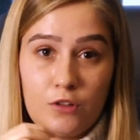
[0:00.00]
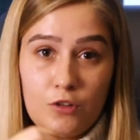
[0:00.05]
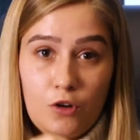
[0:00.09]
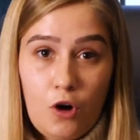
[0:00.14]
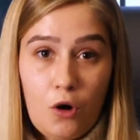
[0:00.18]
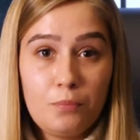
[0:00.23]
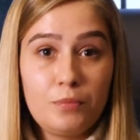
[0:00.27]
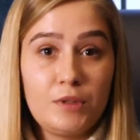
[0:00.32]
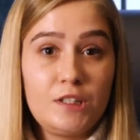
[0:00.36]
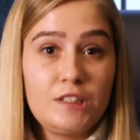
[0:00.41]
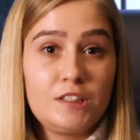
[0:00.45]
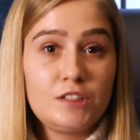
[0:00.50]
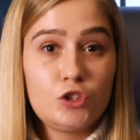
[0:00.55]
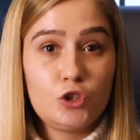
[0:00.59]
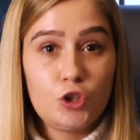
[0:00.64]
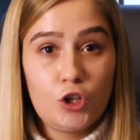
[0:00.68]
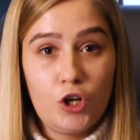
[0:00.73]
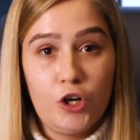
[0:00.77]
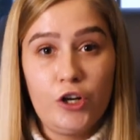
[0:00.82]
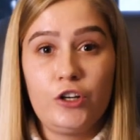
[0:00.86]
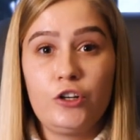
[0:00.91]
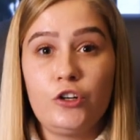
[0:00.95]
complex
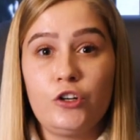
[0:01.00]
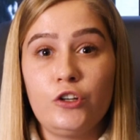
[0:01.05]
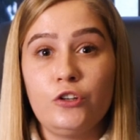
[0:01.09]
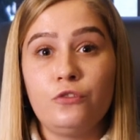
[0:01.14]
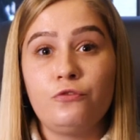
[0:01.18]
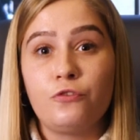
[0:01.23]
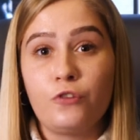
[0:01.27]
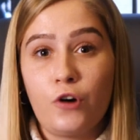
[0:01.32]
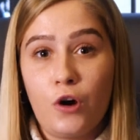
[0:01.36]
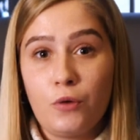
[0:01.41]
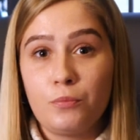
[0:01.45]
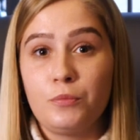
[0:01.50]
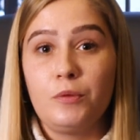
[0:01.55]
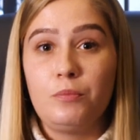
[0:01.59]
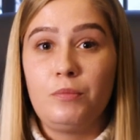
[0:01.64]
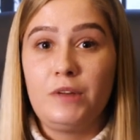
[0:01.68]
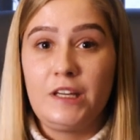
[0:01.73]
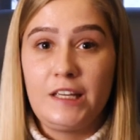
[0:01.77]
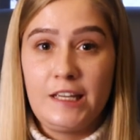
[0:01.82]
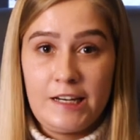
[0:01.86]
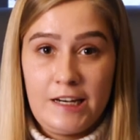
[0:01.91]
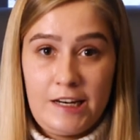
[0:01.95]
charter from the
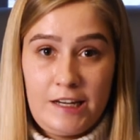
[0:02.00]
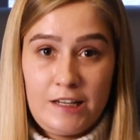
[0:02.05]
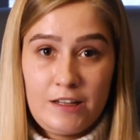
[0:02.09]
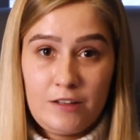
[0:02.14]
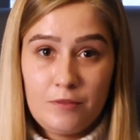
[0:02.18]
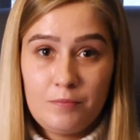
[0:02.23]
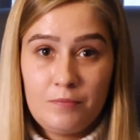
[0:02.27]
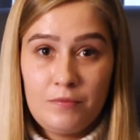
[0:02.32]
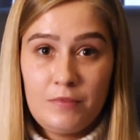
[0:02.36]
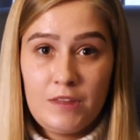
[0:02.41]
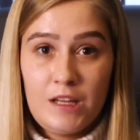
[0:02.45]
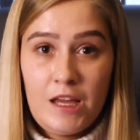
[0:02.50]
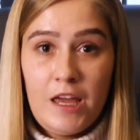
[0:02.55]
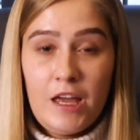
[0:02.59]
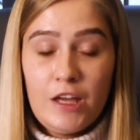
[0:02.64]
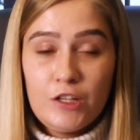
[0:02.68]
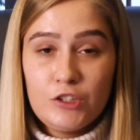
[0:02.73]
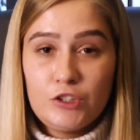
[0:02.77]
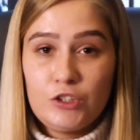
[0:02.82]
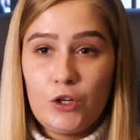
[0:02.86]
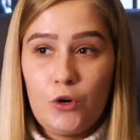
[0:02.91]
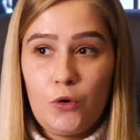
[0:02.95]
beginning.
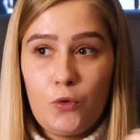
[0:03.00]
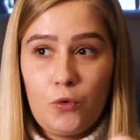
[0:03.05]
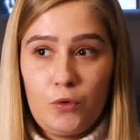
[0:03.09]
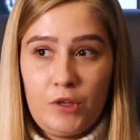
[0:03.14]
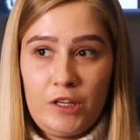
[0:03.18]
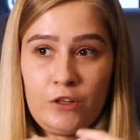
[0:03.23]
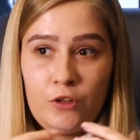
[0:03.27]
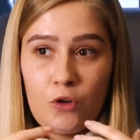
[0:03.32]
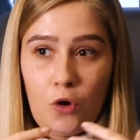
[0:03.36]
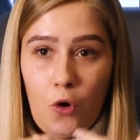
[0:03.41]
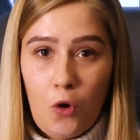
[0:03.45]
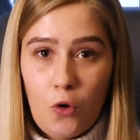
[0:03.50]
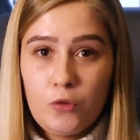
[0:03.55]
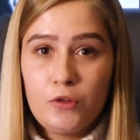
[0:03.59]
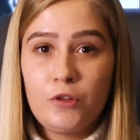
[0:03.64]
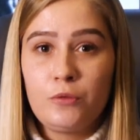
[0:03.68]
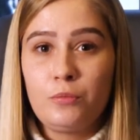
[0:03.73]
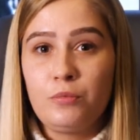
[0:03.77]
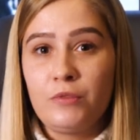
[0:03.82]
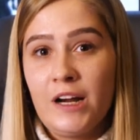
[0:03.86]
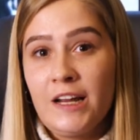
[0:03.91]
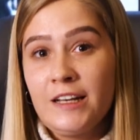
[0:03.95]
So in all
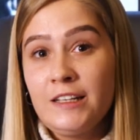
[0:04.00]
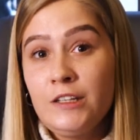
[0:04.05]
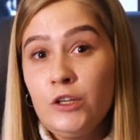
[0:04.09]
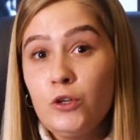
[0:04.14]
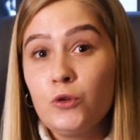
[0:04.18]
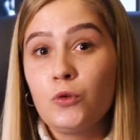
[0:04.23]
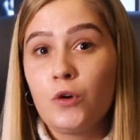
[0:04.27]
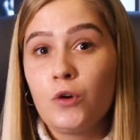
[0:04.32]
the brand new